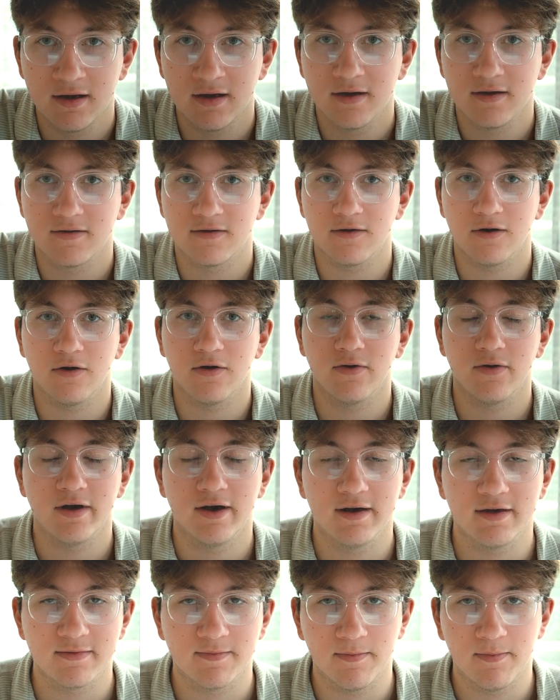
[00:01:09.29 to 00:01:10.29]
So
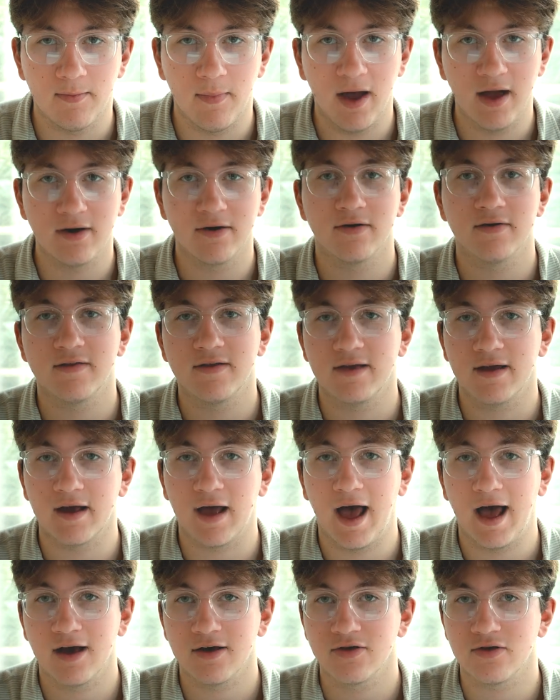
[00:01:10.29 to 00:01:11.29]
it's better to
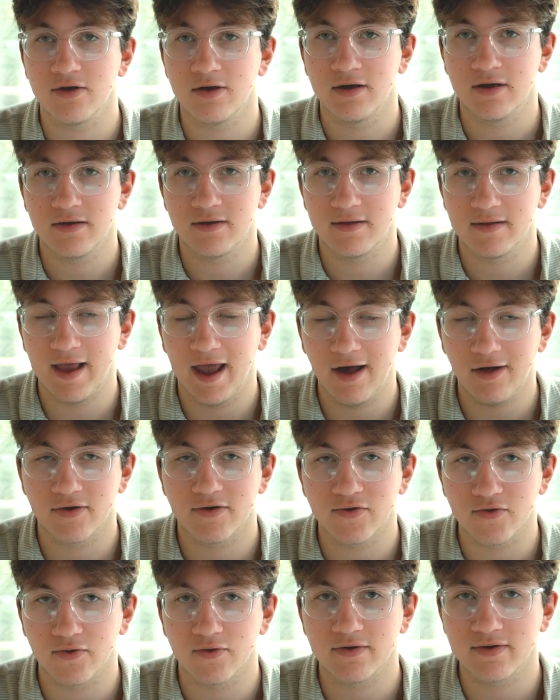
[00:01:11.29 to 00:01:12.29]
actually
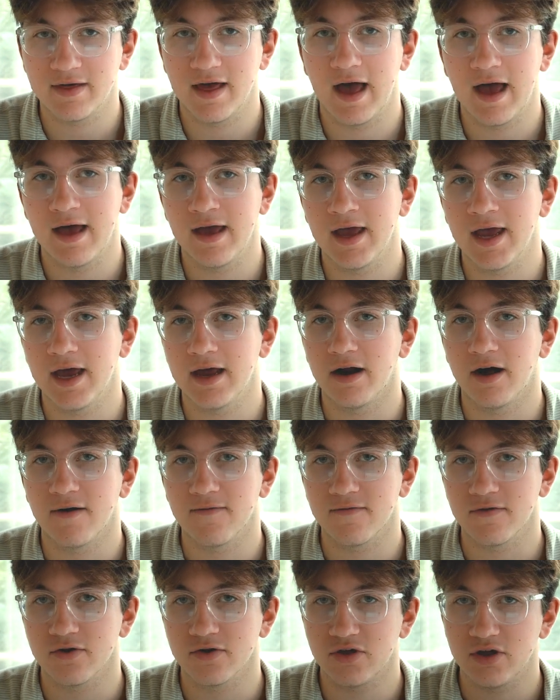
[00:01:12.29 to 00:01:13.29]
tailor towards that and
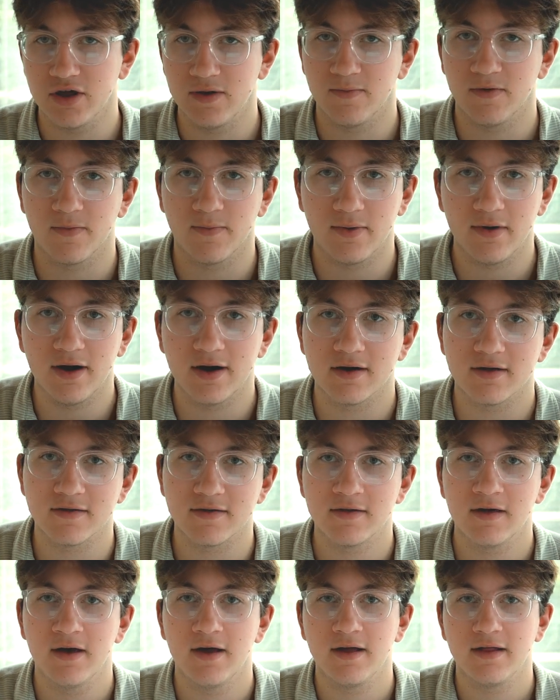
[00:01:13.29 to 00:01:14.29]
offer a cheaper
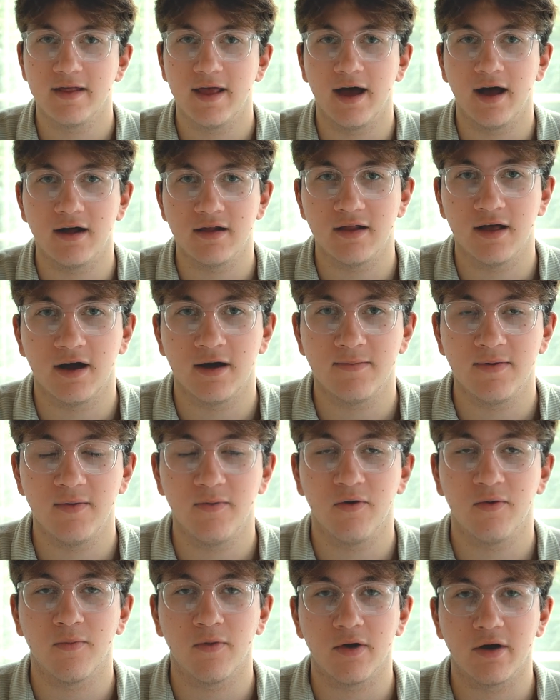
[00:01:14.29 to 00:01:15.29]
price that a lot of
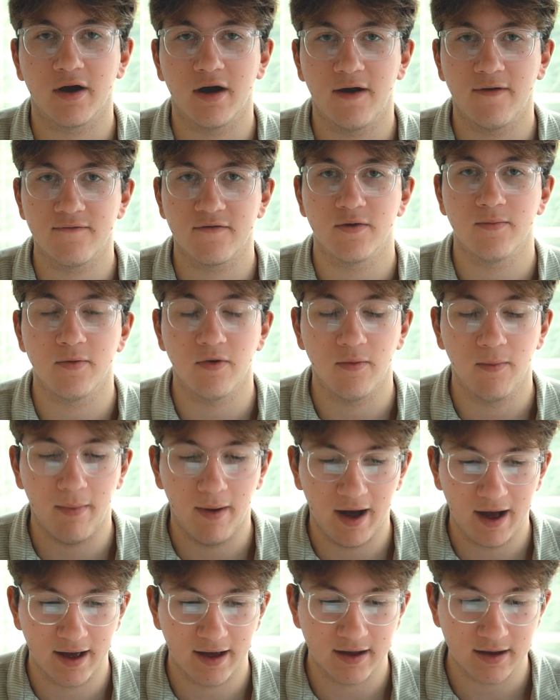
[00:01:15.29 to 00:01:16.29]
people are more comfortable
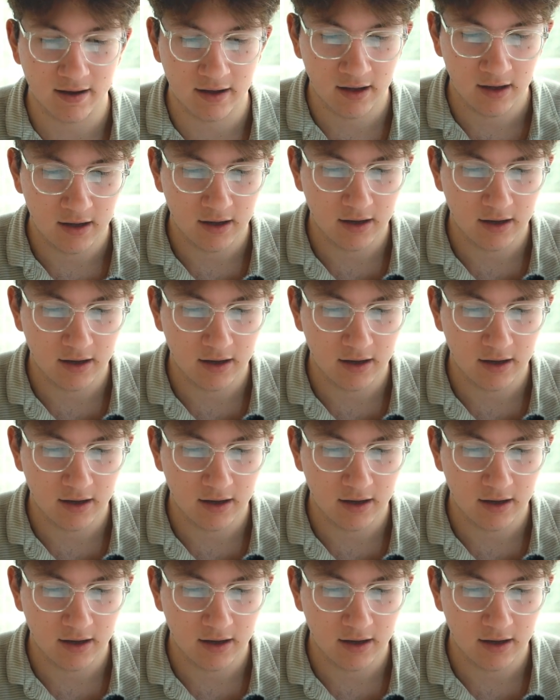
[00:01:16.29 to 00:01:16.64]
buying,